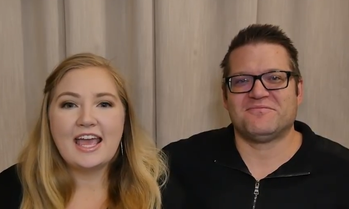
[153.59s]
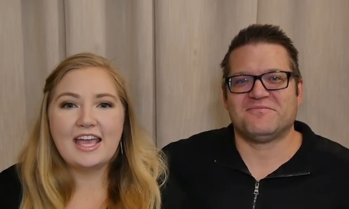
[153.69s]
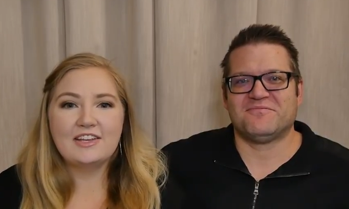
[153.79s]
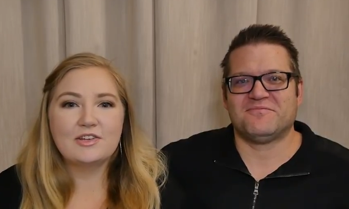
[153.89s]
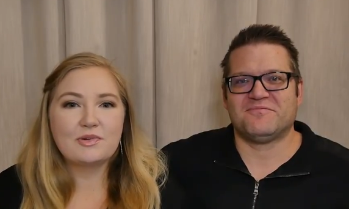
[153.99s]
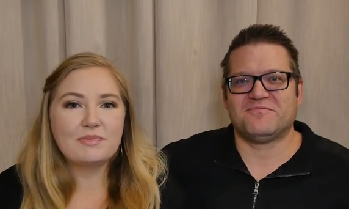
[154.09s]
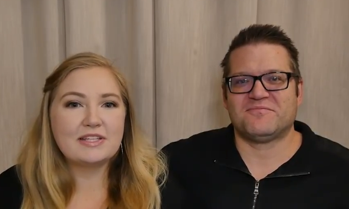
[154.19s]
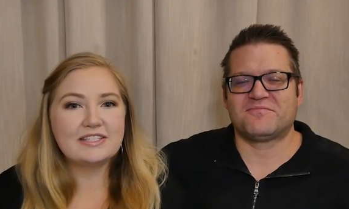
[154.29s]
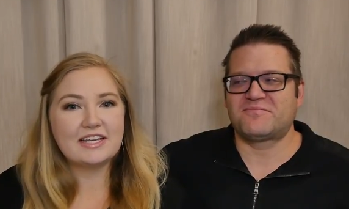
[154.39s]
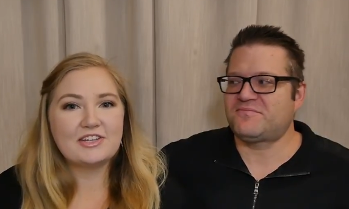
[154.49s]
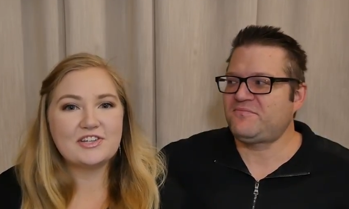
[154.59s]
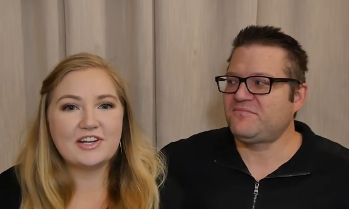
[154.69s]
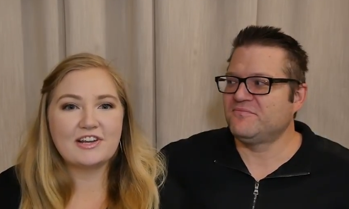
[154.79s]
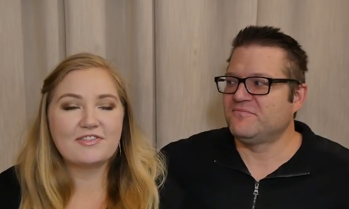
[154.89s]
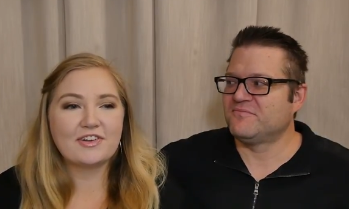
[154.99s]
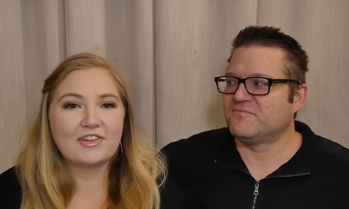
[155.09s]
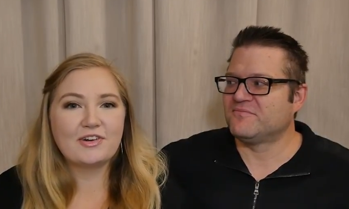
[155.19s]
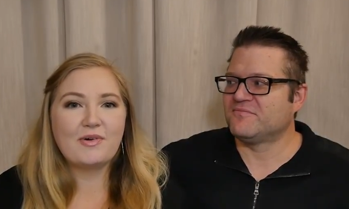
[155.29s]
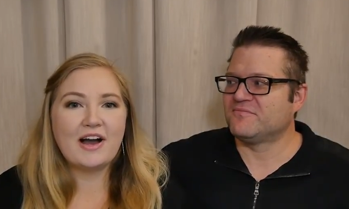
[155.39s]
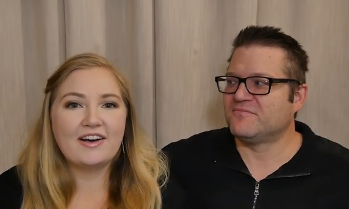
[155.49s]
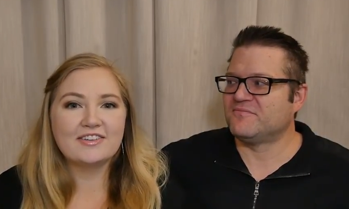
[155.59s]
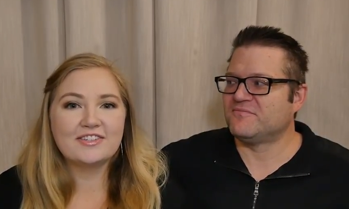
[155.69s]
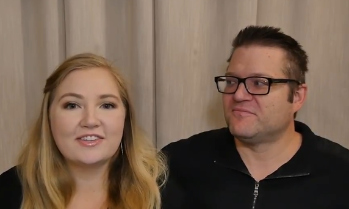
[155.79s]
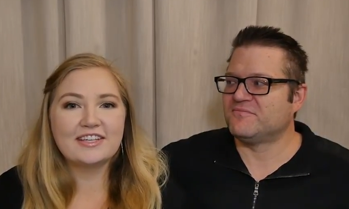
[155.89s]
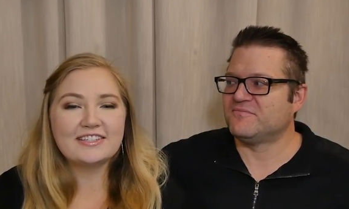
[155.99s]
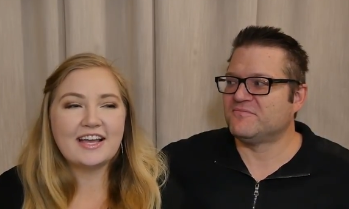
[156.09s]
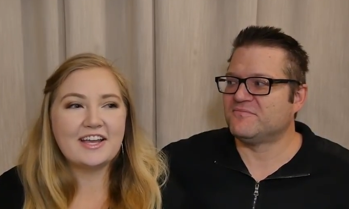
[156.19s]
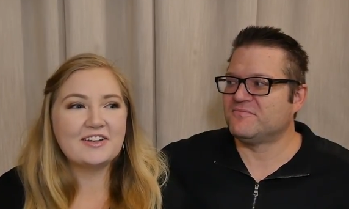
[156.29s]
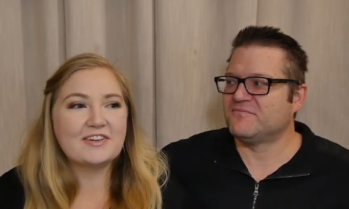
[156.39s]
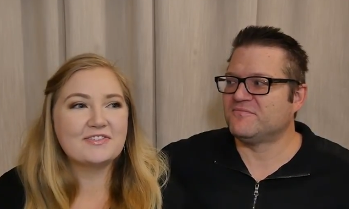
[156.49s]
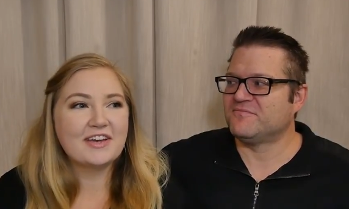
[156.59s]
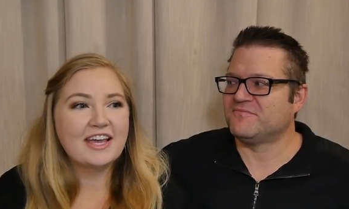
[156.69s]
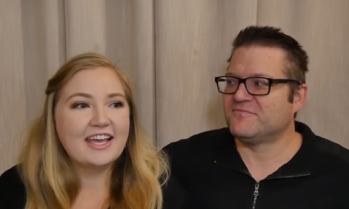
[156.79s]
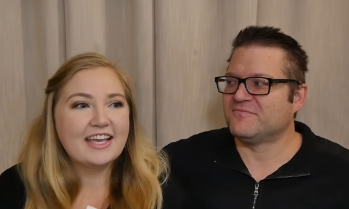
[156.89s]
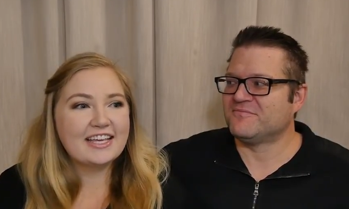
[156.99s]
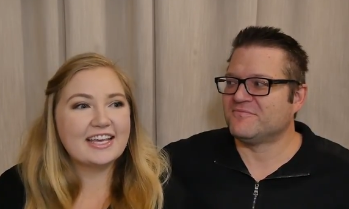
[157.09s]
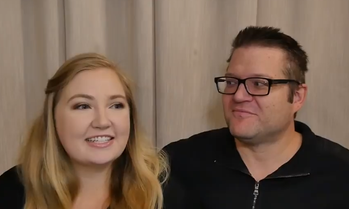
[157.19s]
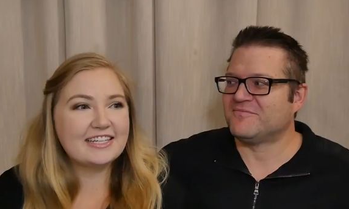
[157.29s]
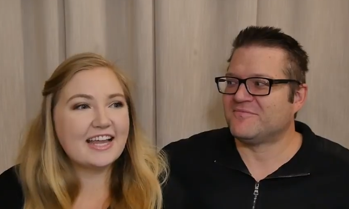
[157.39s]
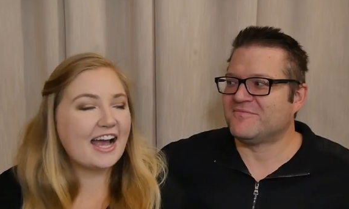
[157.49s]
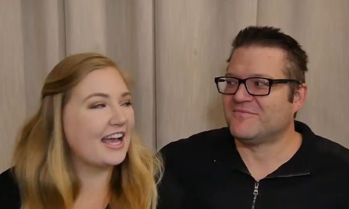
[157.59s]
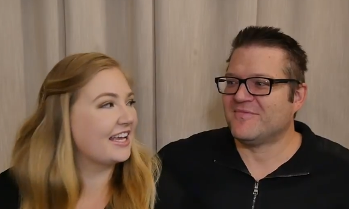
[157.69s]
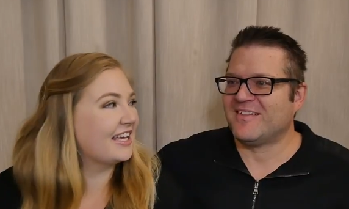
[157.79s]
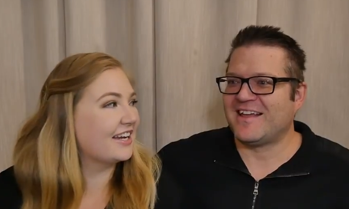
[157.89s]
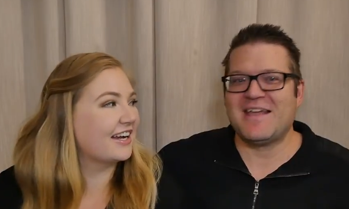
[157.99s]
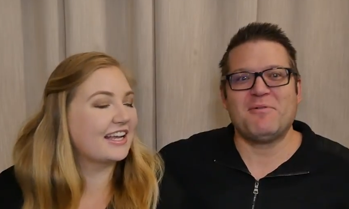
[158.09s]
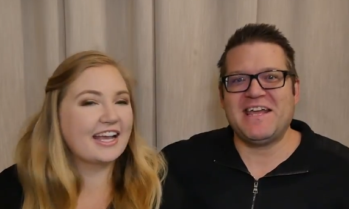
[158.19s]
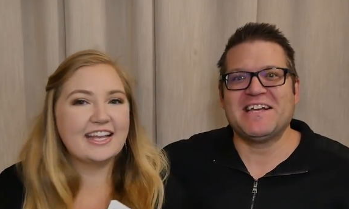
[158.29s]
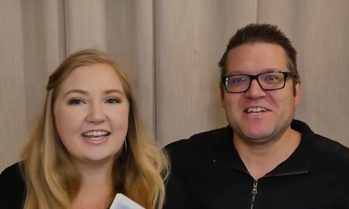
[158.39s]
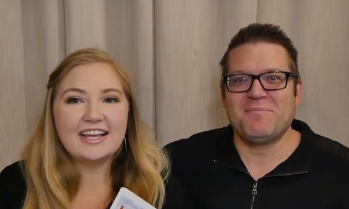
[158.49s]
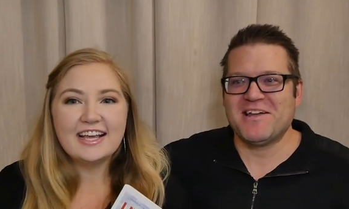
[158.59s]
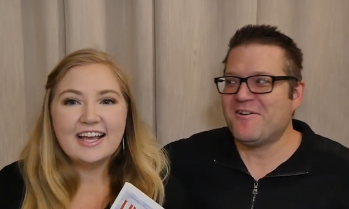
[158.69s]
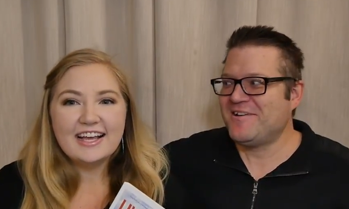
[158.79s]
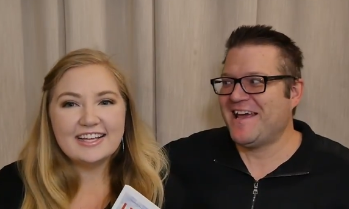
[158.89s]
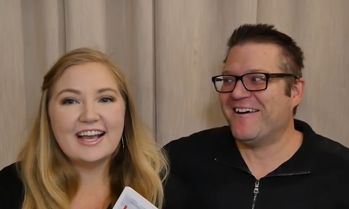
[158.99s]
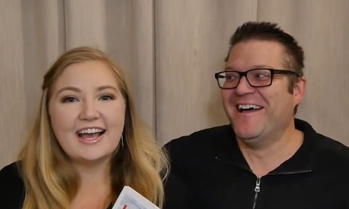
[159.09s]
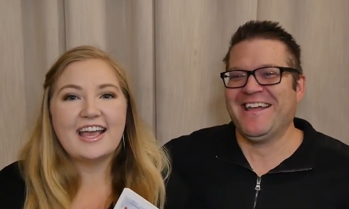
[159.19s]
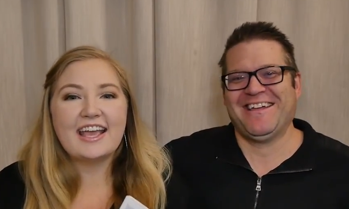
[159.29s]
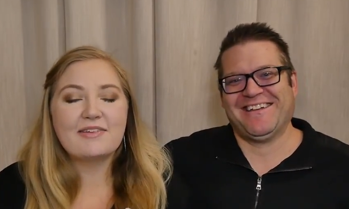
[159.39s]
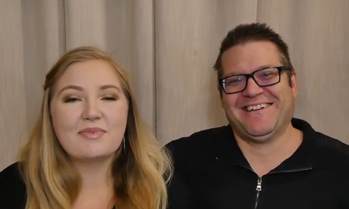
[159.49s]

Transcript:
Speaker 1: And you know, we've been stationary for a little while, so this kind of kicked into high gear. Can we again. hitch up
Speaker 2: and go now? yeah, it